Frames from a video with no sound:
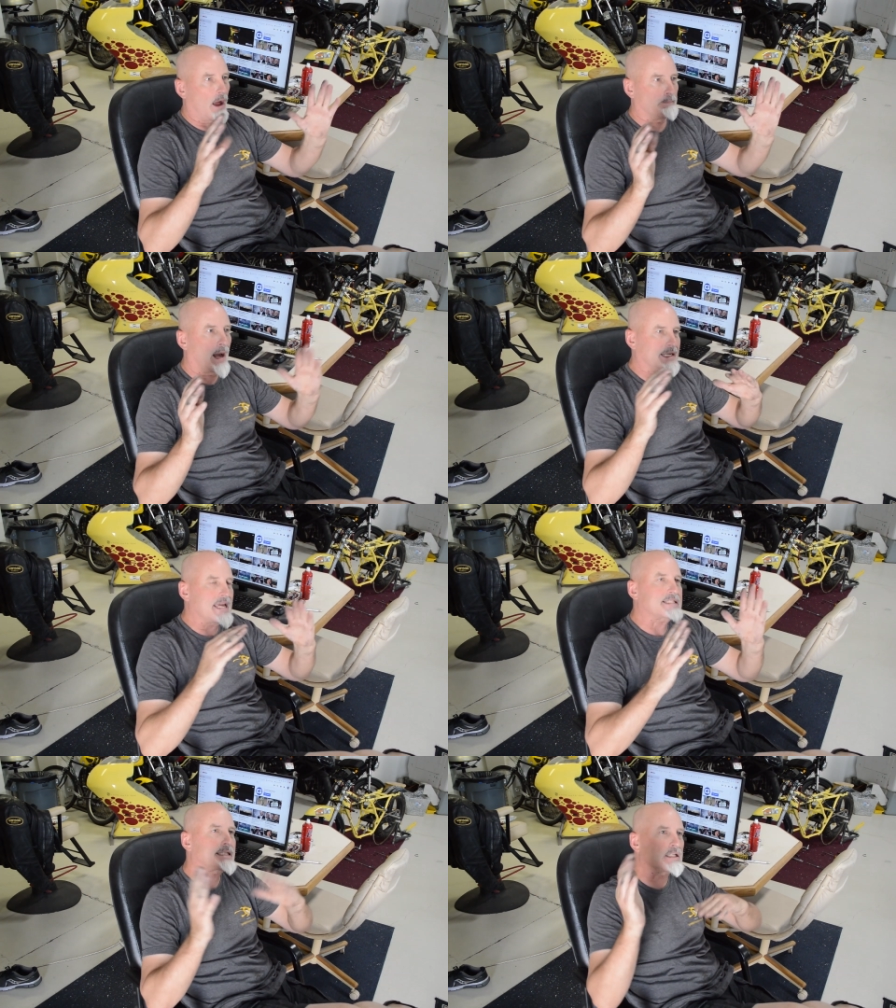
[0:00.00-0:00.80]
My
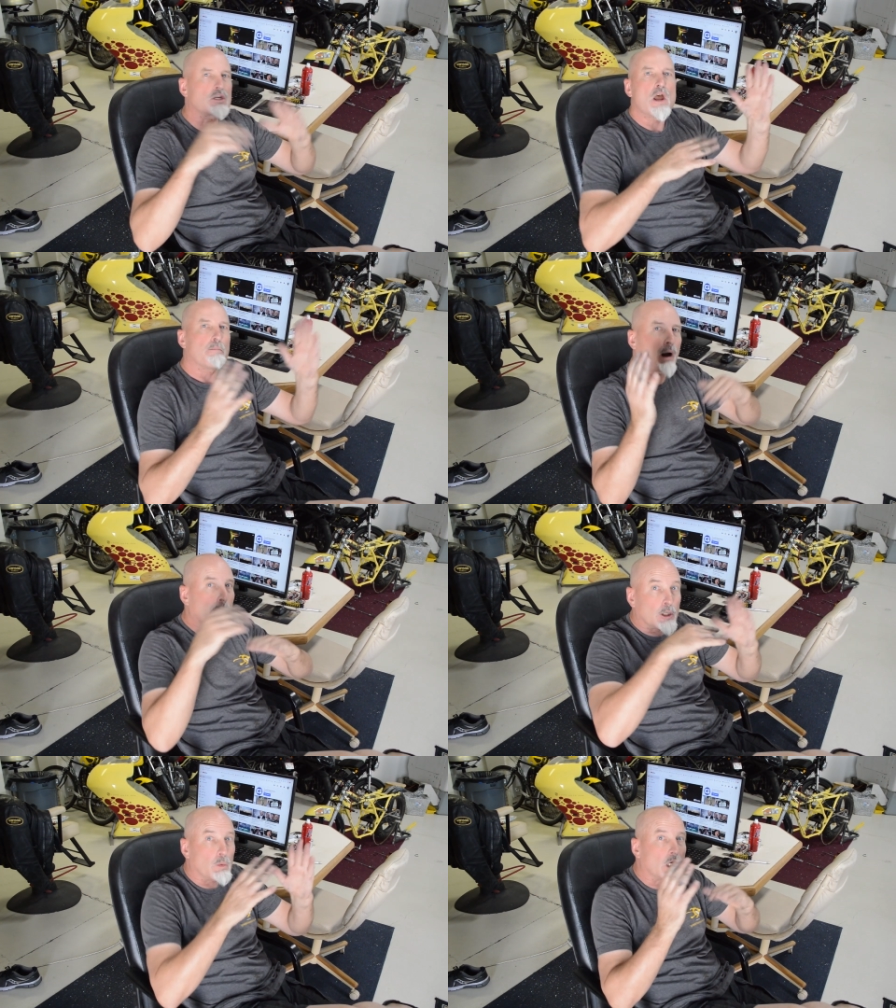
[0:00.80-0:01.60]
guess is
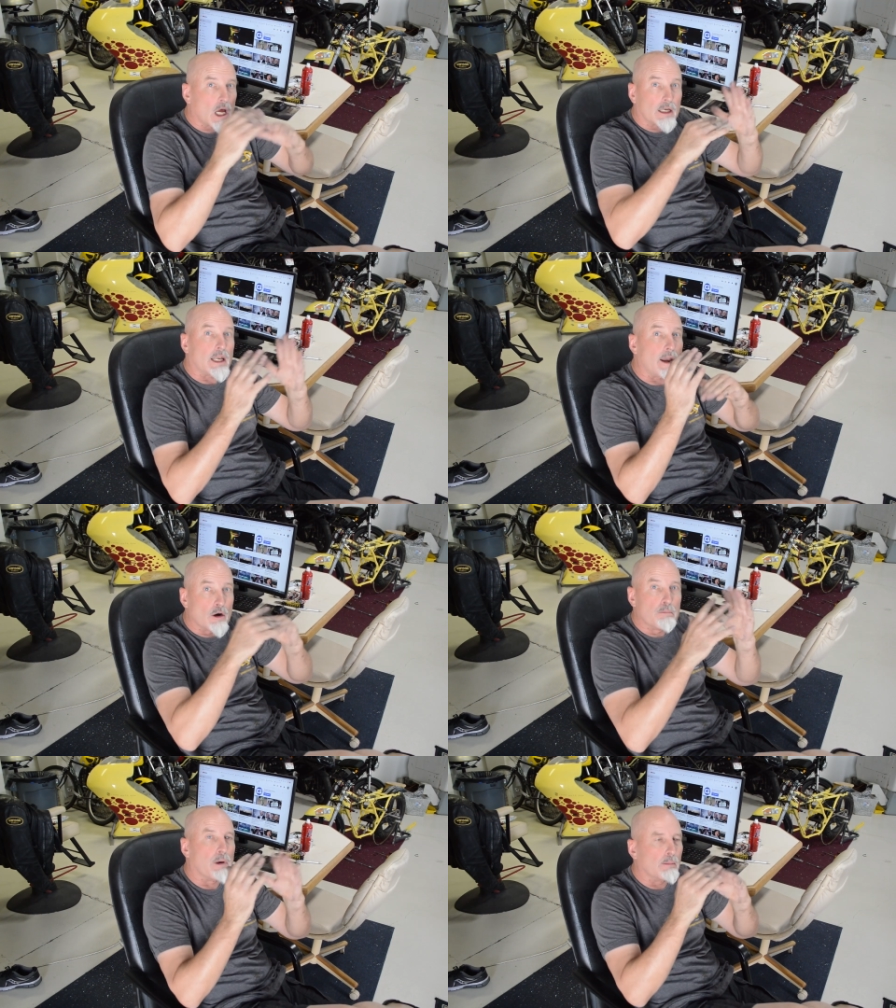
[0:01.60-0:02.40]
probably we caught an
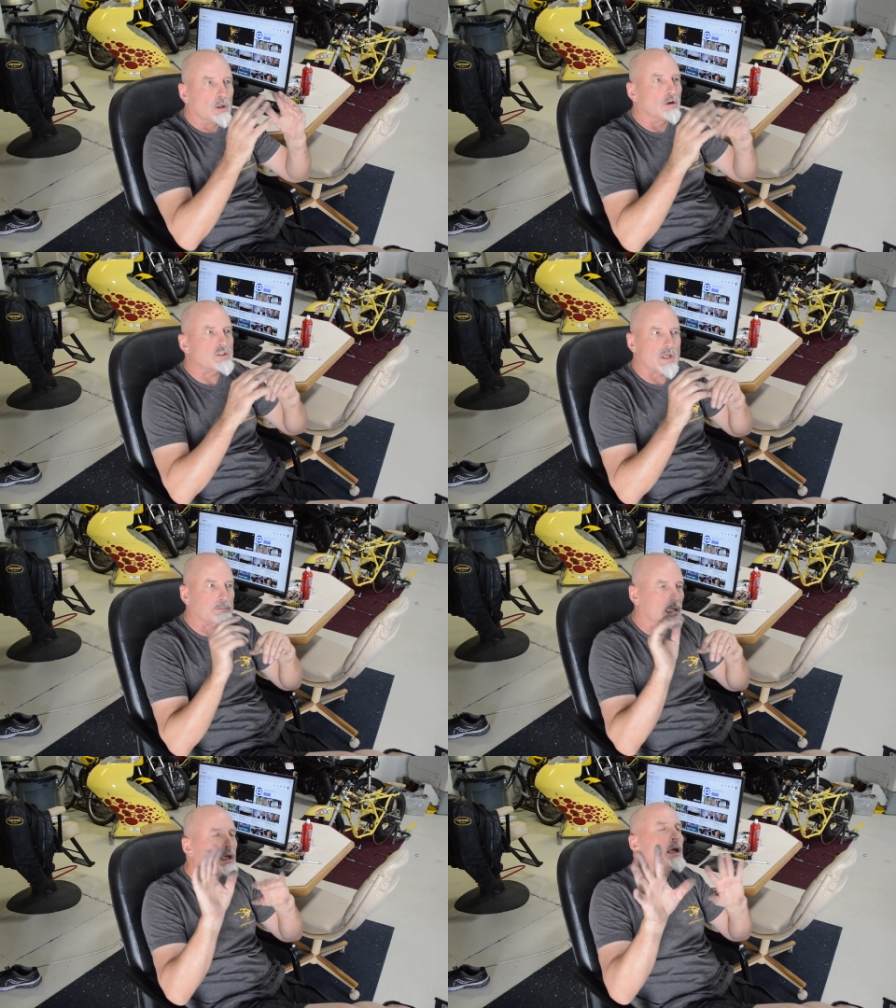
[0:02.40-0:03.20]
air bubble or
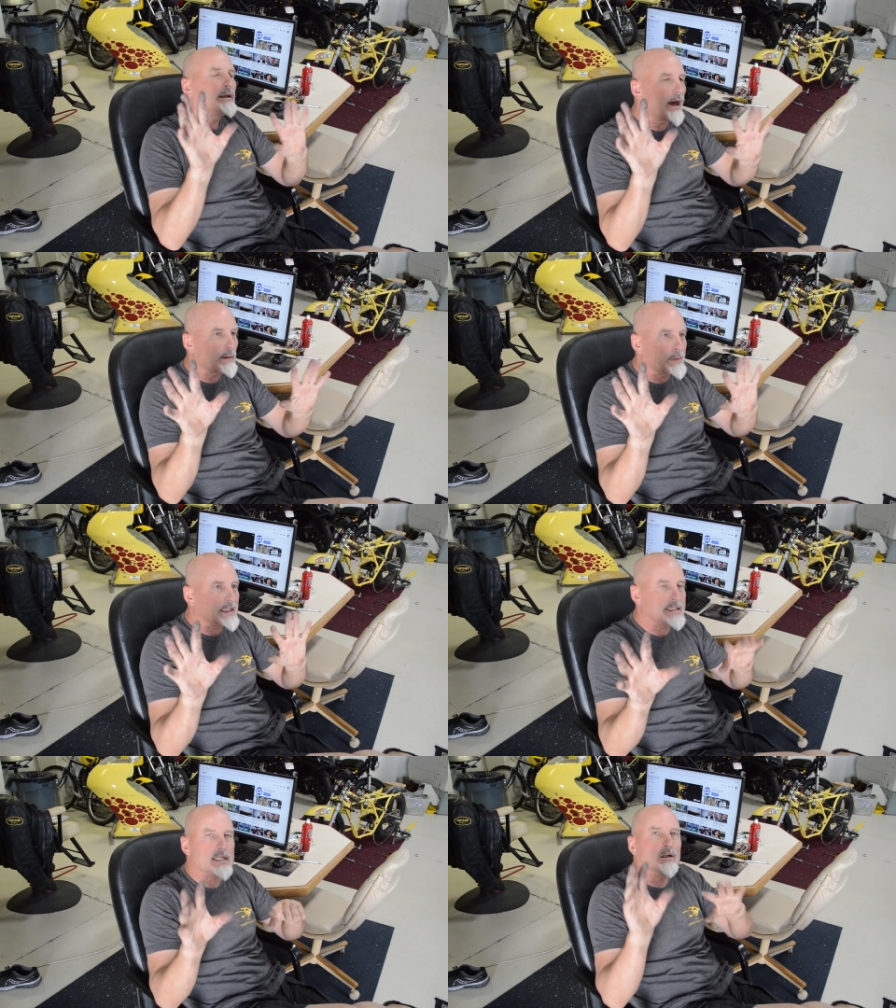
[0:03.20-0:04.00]
something. Not a
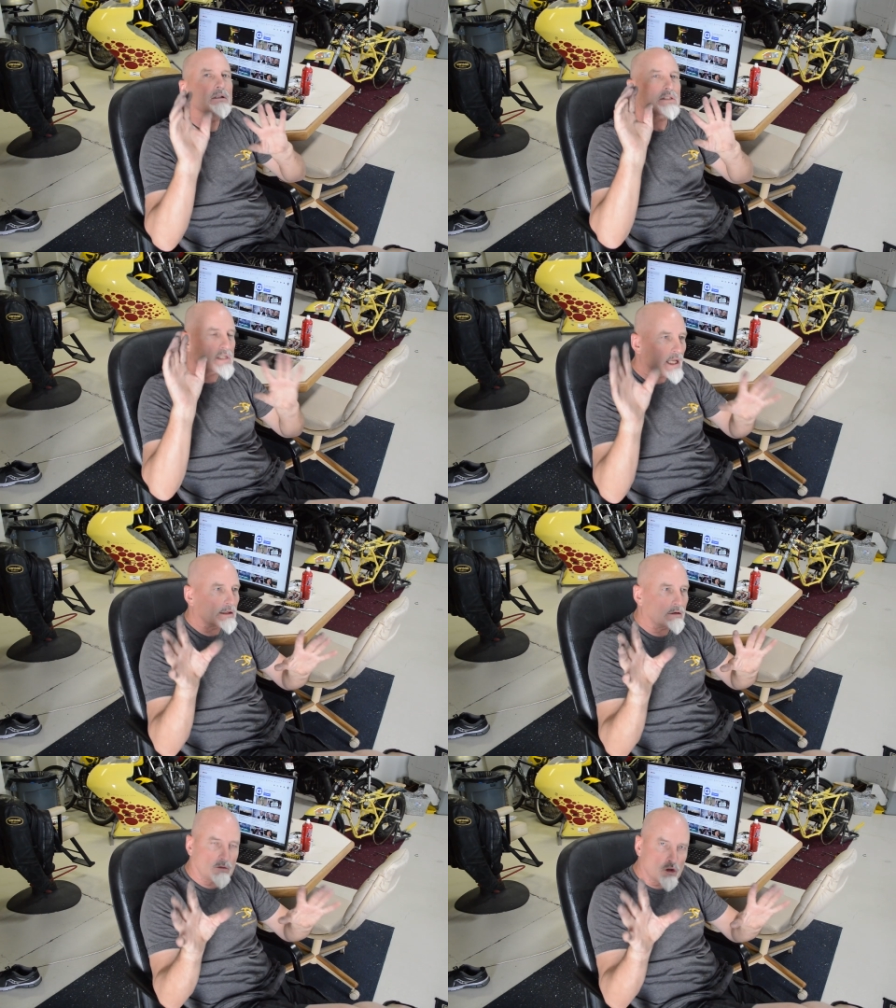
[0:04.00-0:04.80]
big deal. It's
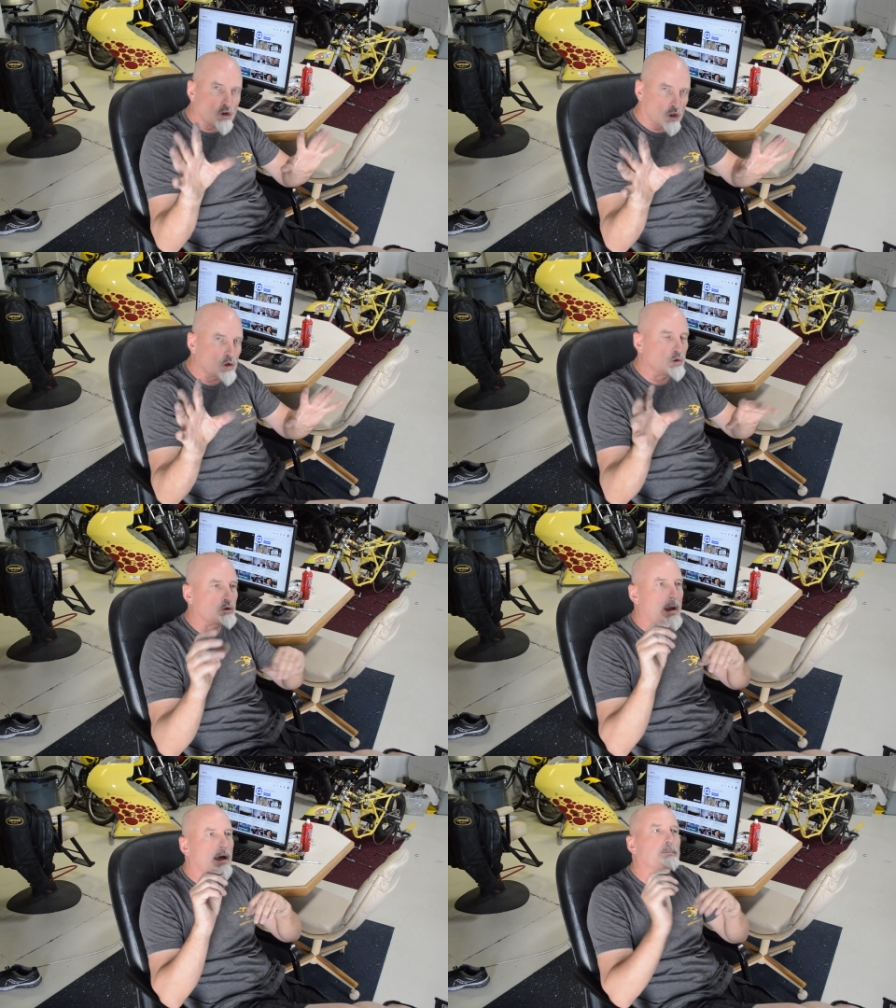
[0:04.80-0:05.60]
not a huge
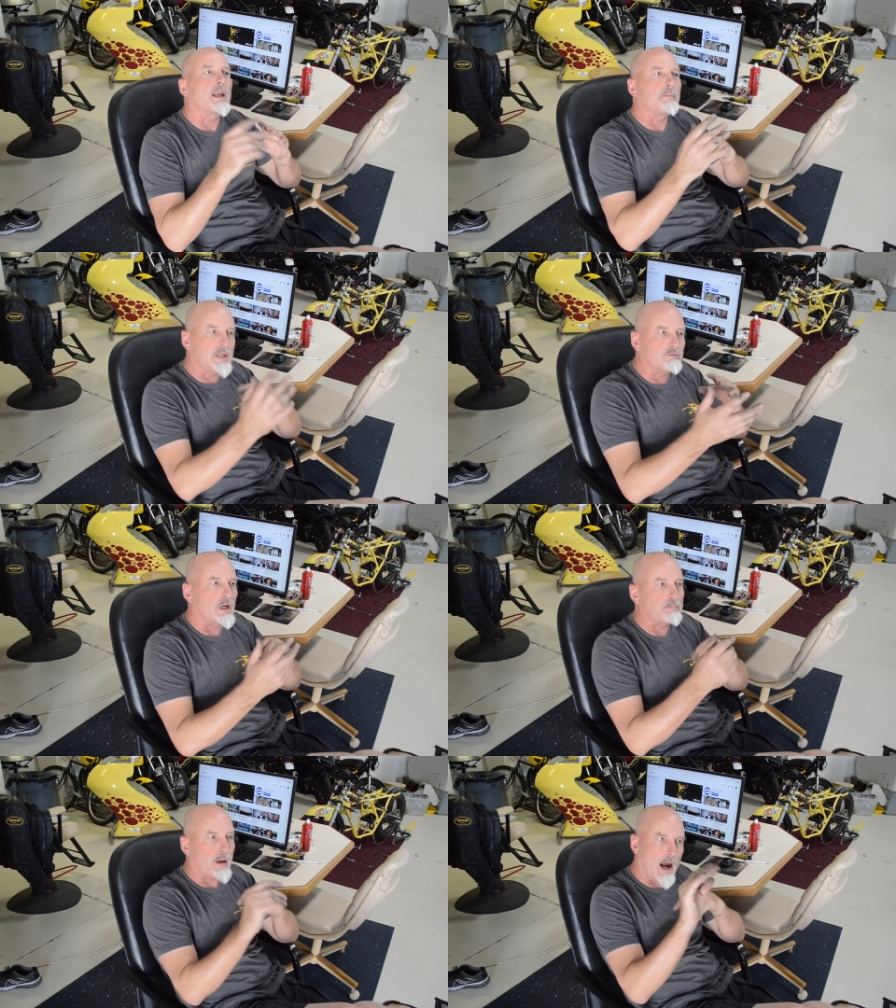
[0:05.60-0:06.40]
amount, but I'm giving
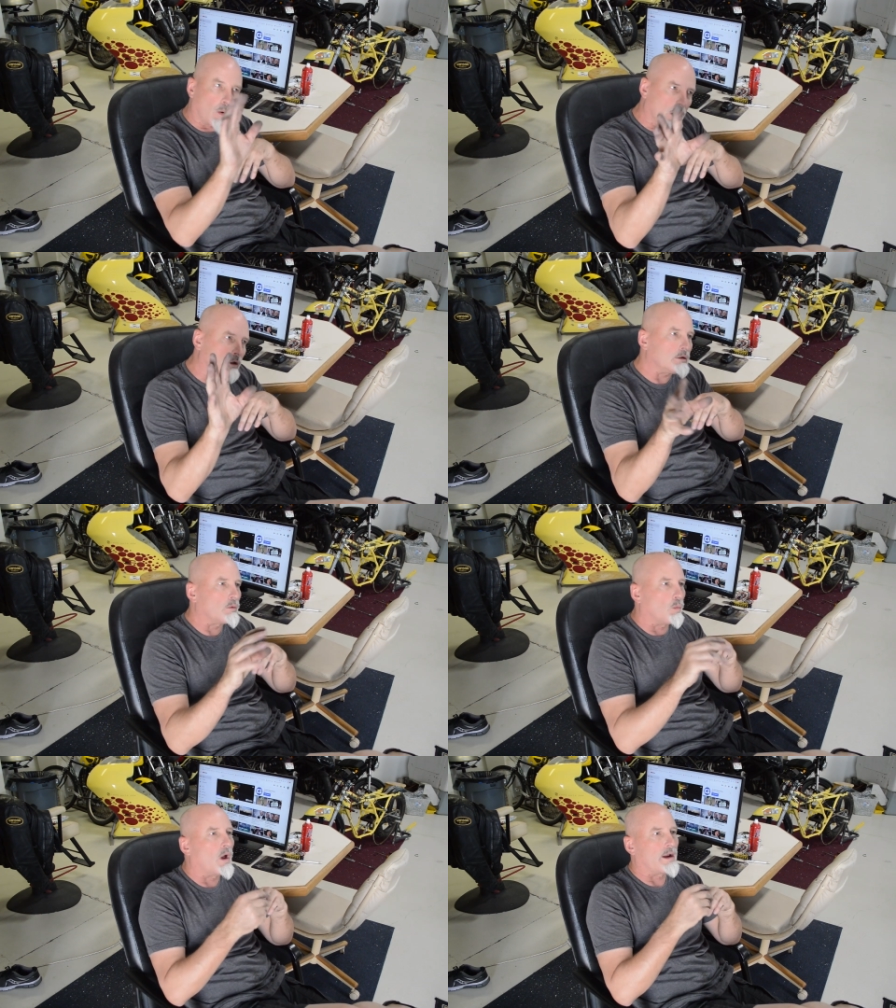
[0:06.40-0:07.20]
up power
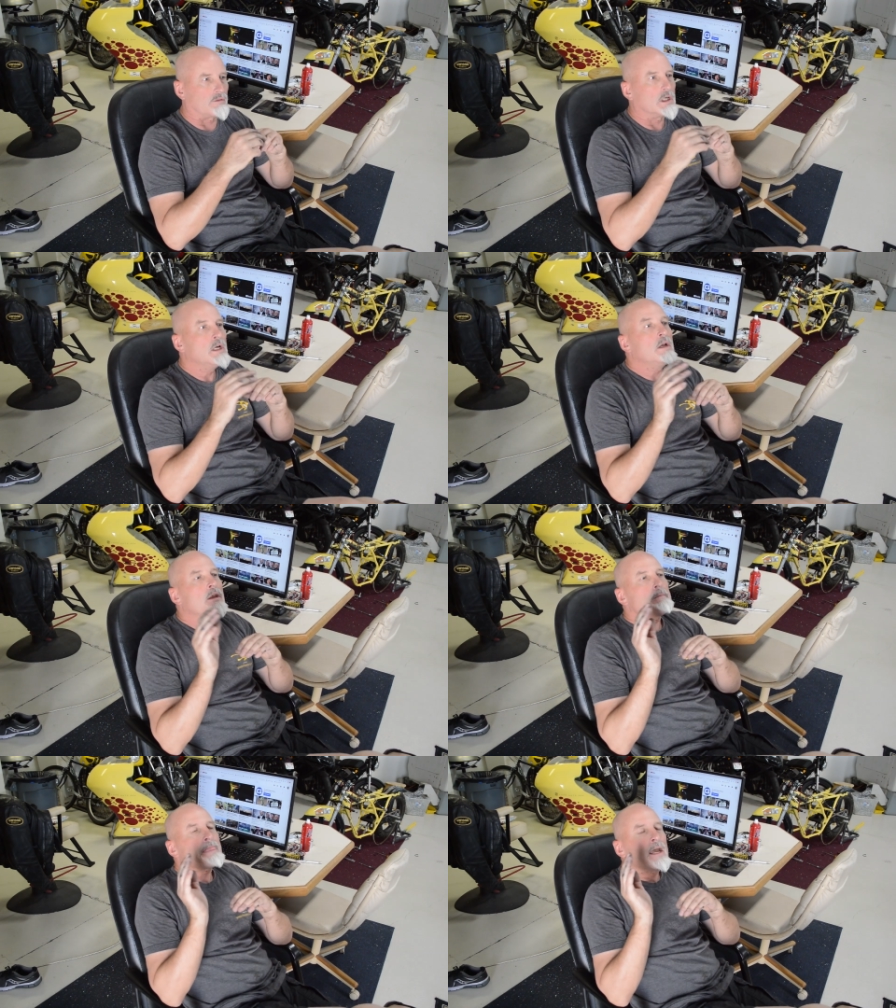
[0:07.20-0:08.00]
and whatever.
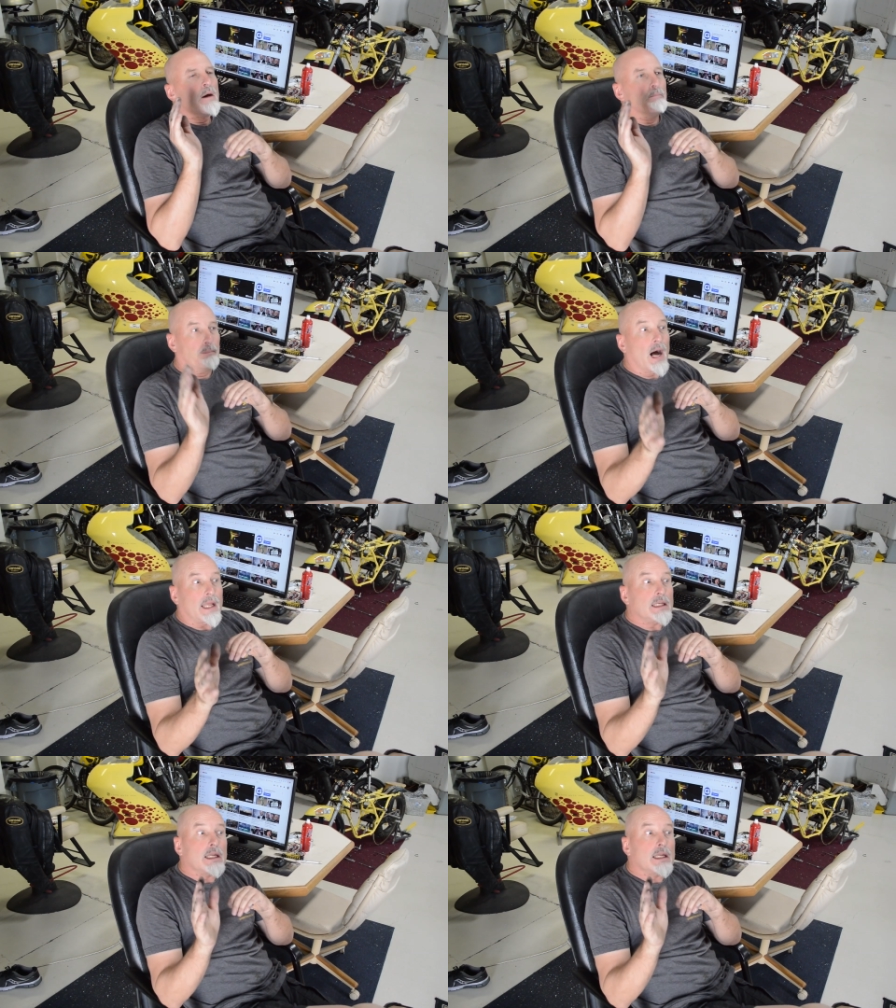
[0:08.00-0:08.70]
But